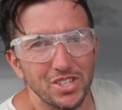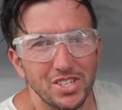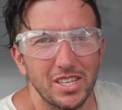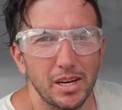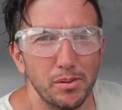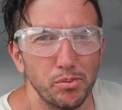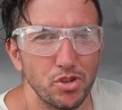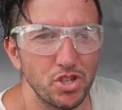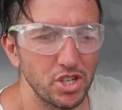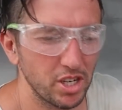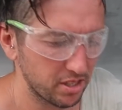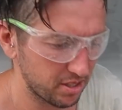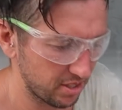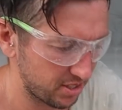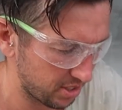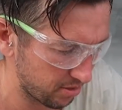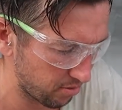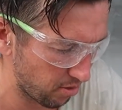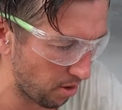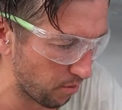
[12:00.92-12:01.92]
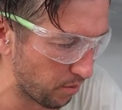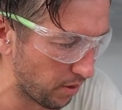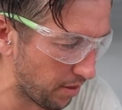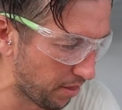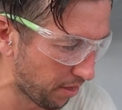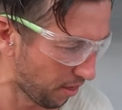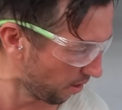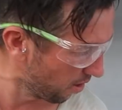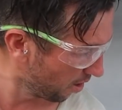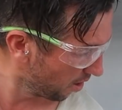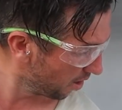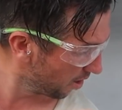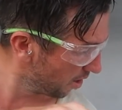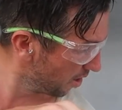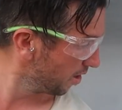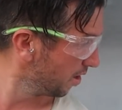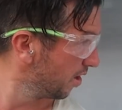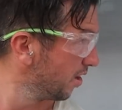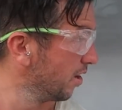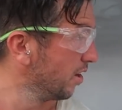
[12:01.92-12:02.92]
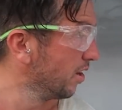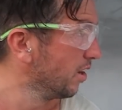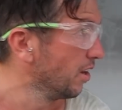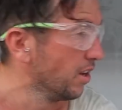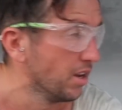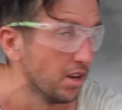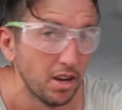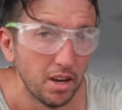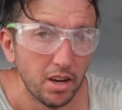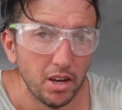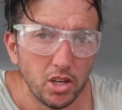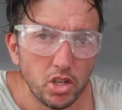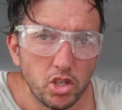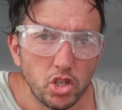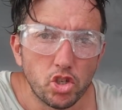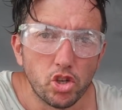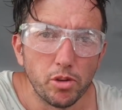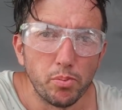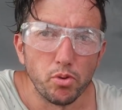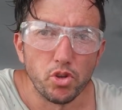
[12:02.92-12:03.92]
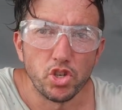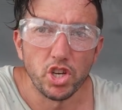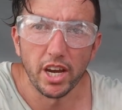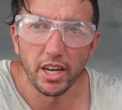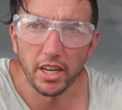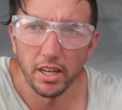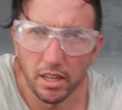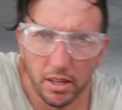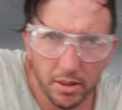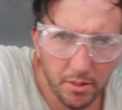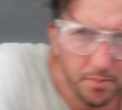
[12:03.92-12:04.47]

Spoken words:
just double check this is the right width. Triple check.